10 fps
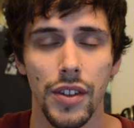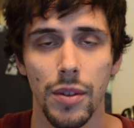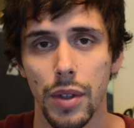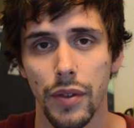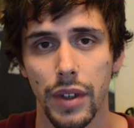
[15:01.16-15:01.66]
out
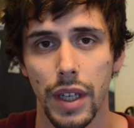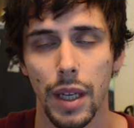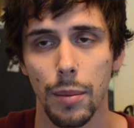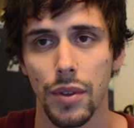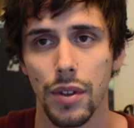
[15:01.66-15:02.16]
some different
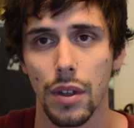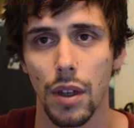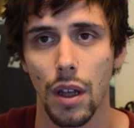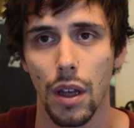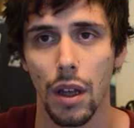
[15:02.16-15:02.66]
amps,
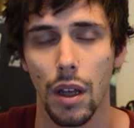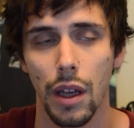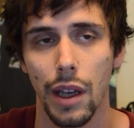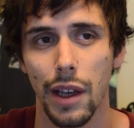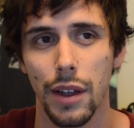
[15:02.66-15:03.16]

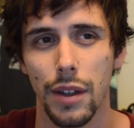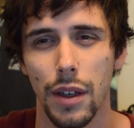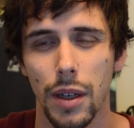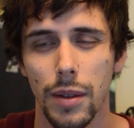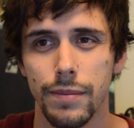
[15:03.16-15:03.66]
and
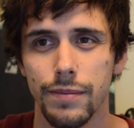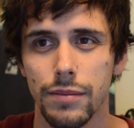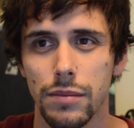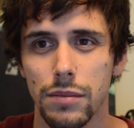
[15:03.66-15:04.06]
um,